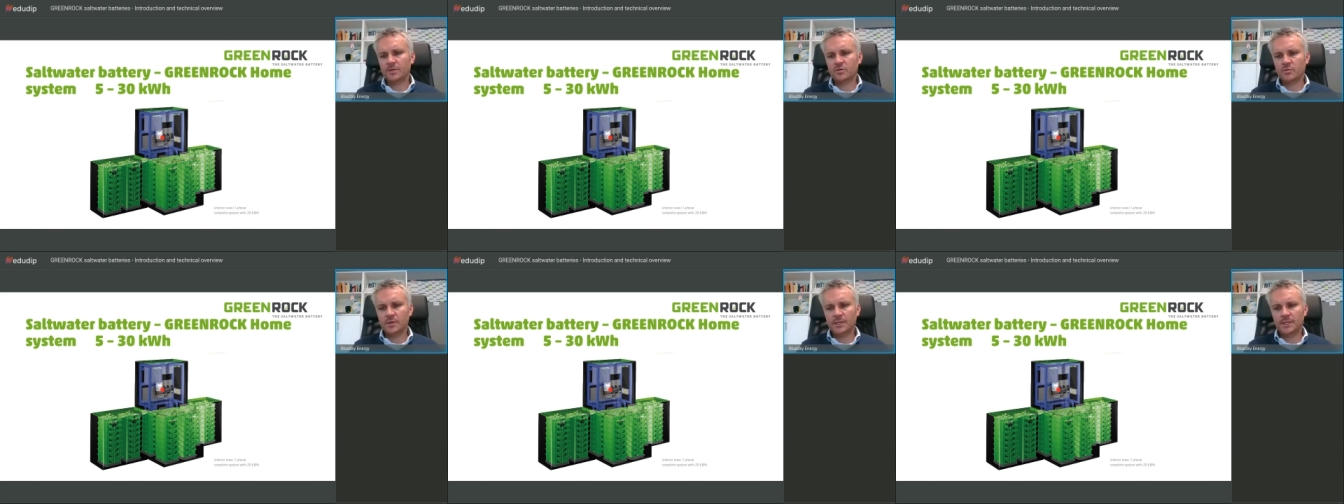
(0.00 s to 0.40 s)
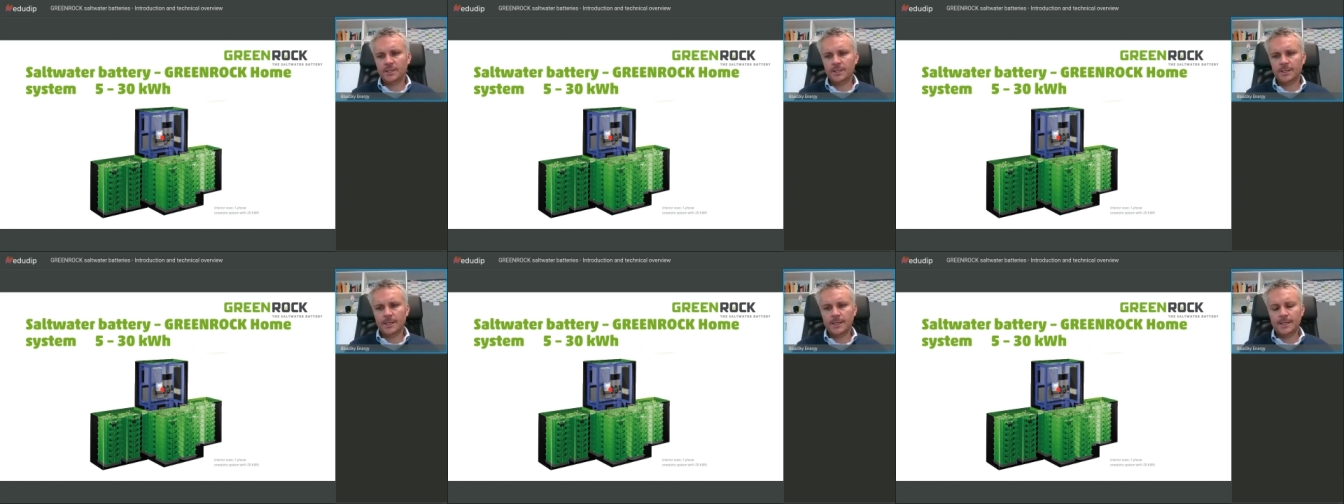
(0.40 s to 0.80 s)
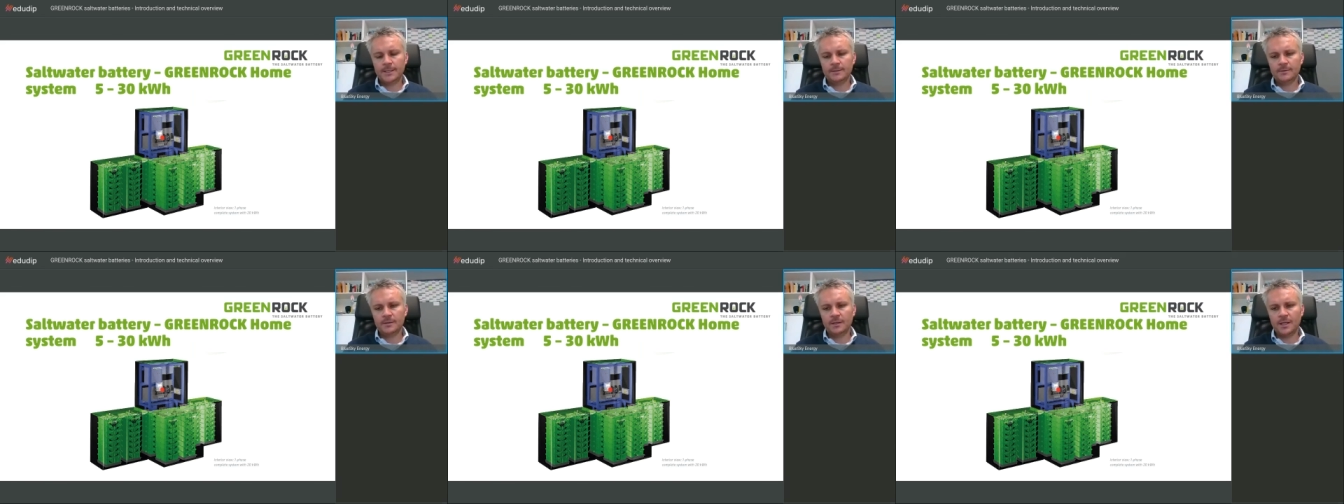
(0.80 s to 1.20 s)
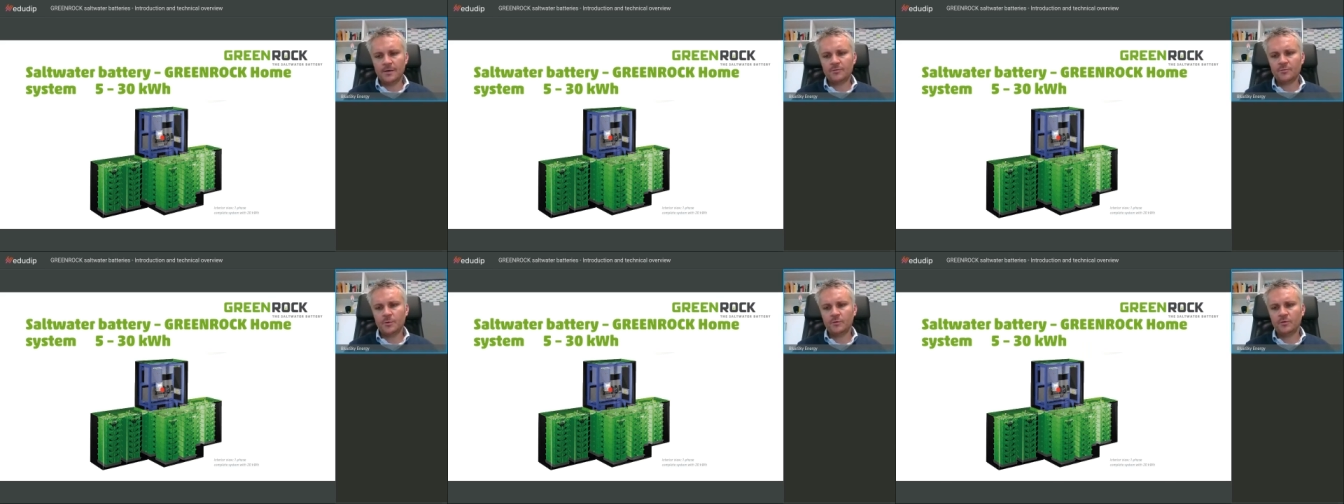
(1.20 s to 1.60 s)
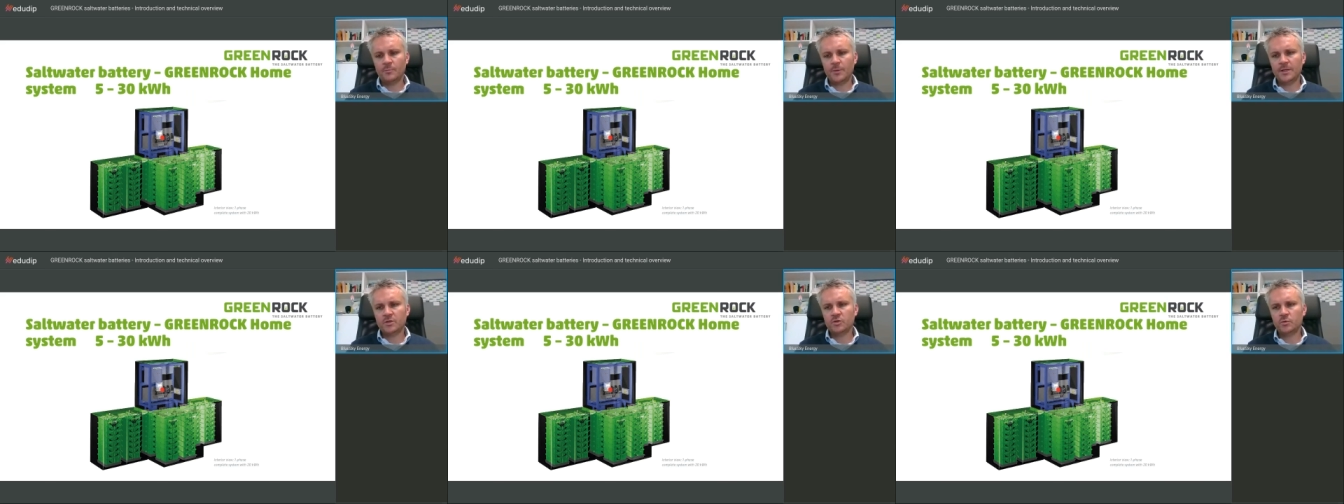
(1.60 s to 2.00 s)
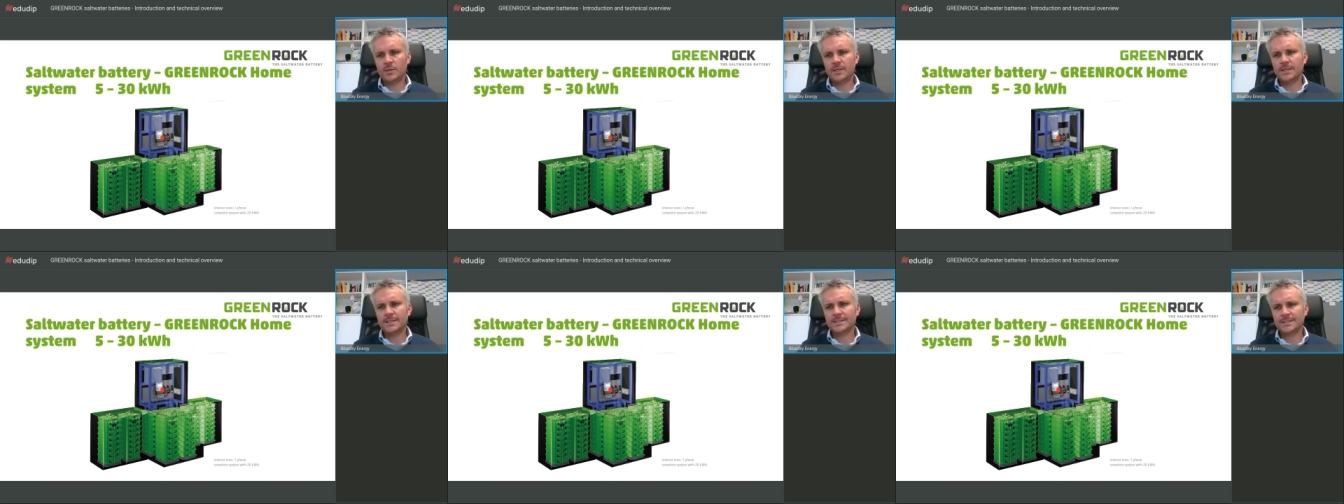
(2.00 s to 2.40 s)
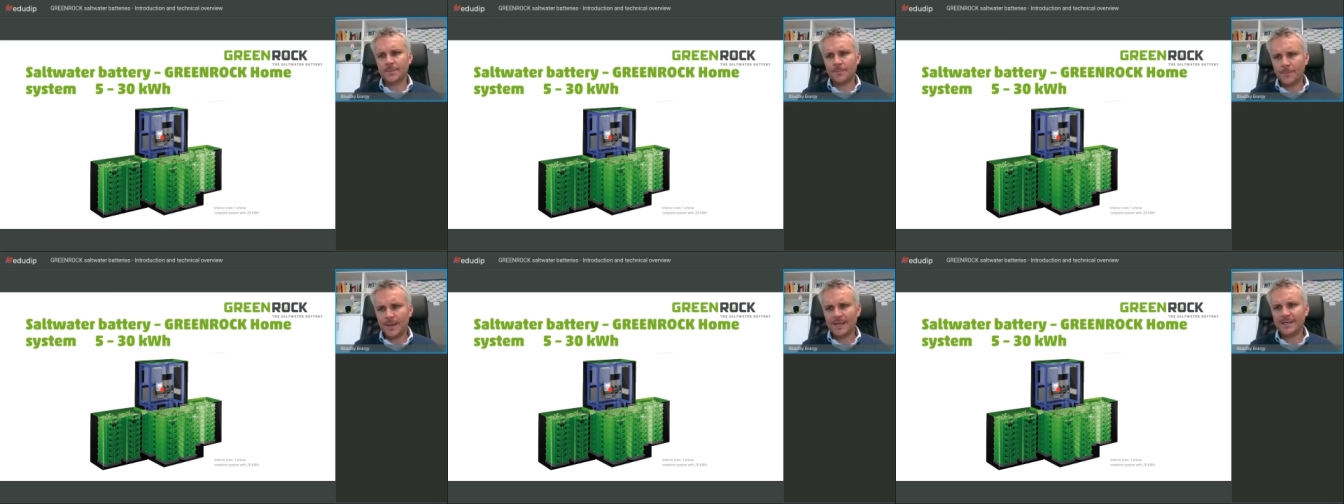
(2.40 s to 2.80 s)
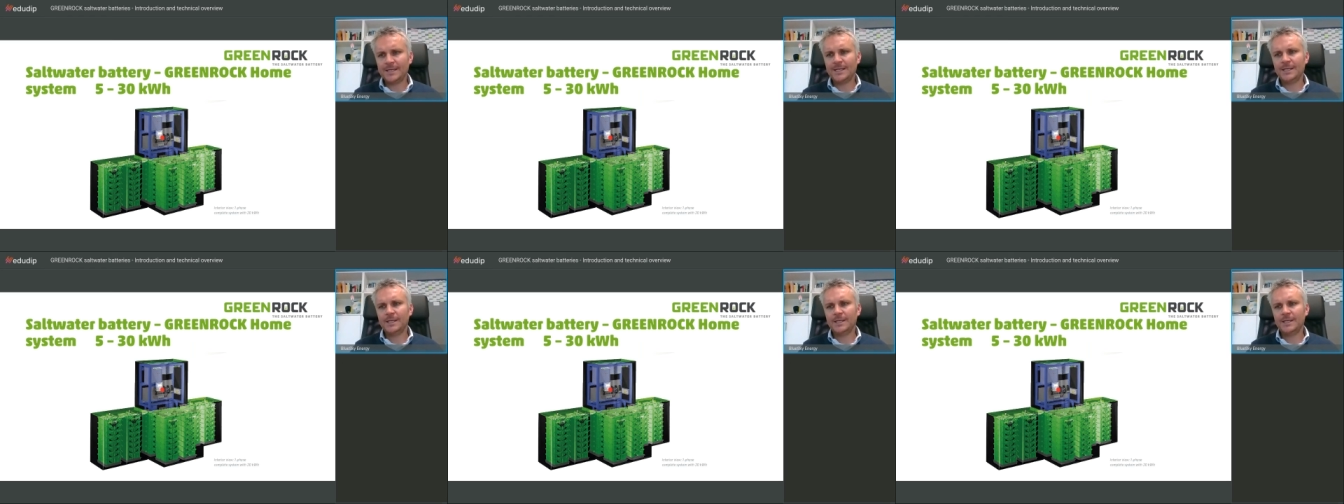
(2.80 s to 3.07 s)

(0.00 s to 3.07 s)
is depending how you use the battery.